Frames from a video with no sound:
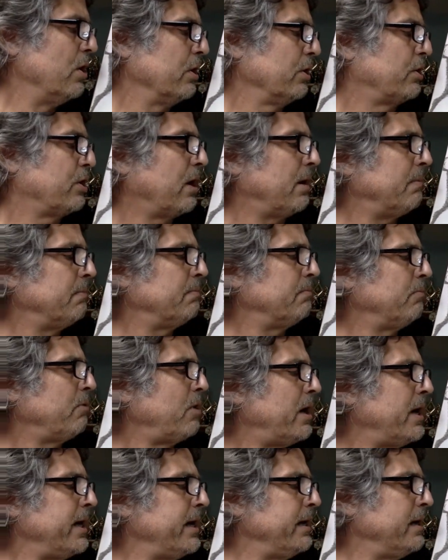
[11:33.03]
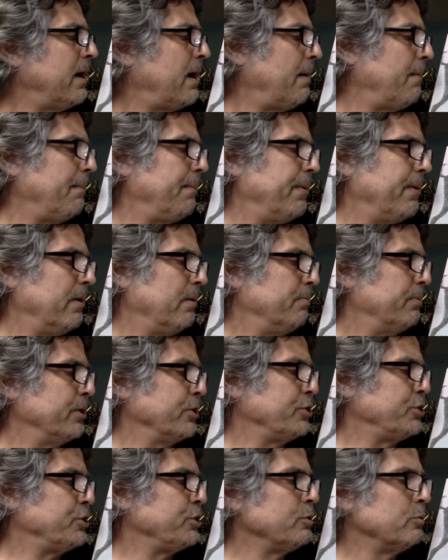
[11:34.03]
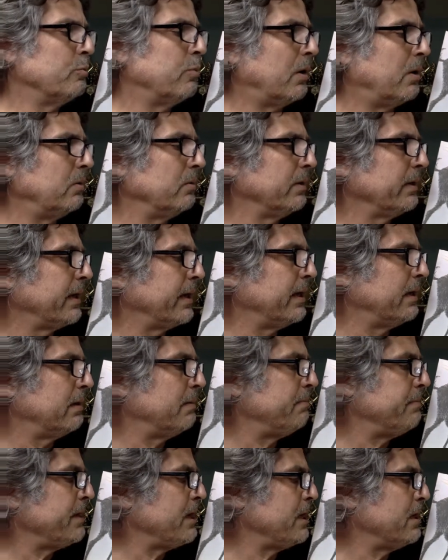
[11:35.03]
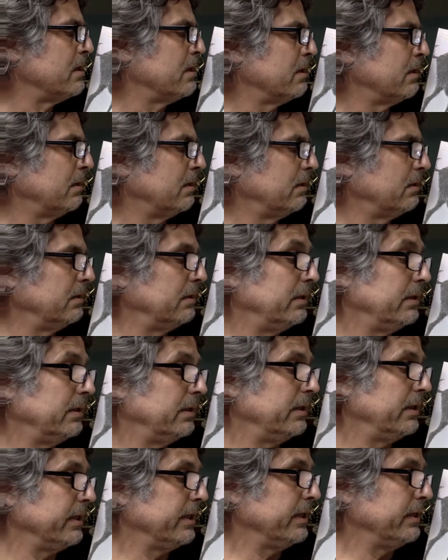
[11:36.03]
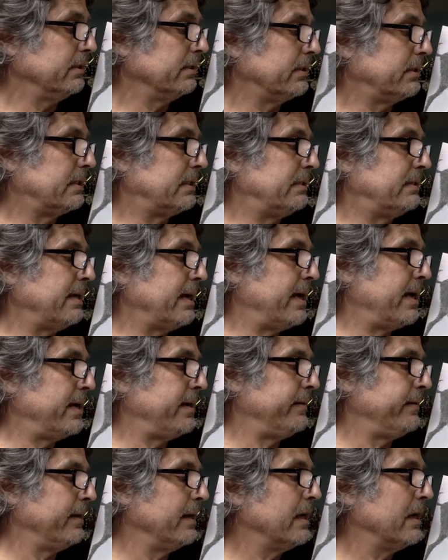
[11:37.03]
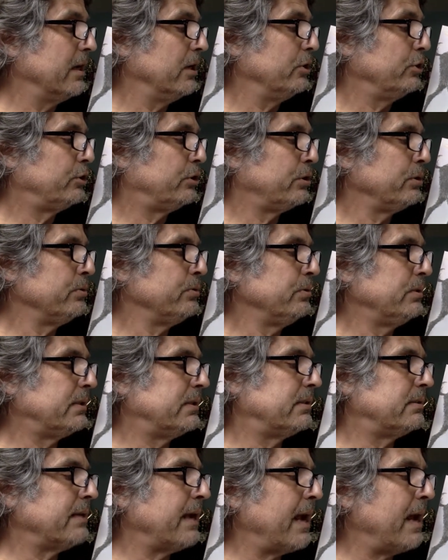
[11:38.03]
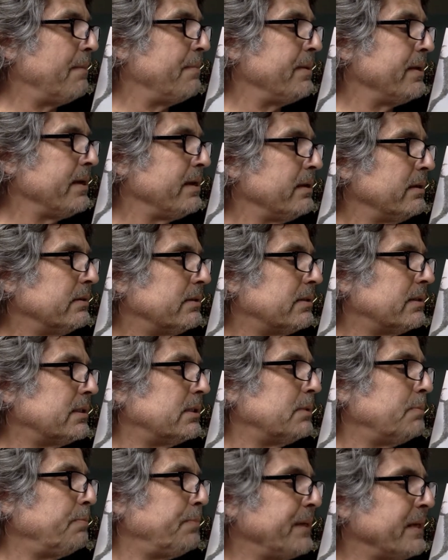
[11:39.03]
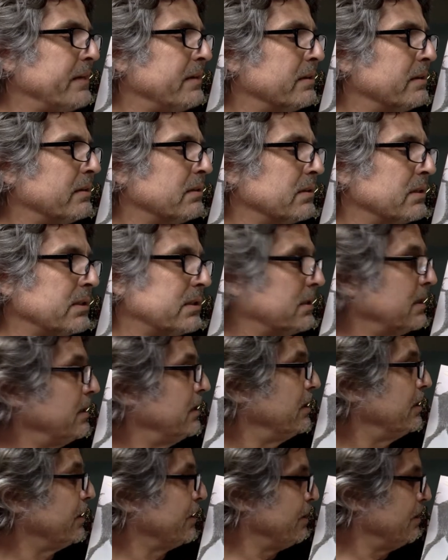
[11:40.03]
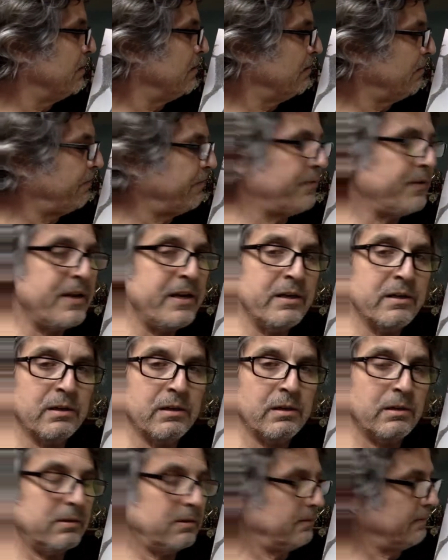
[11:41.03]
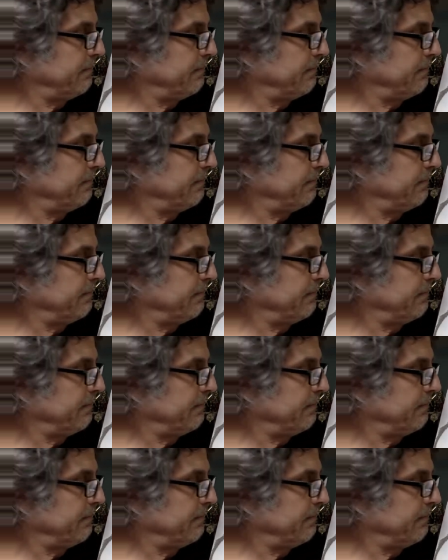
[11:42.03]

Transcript: Come right up, but you won't get a meal. Instead, 2 stabbing spears you'll feel.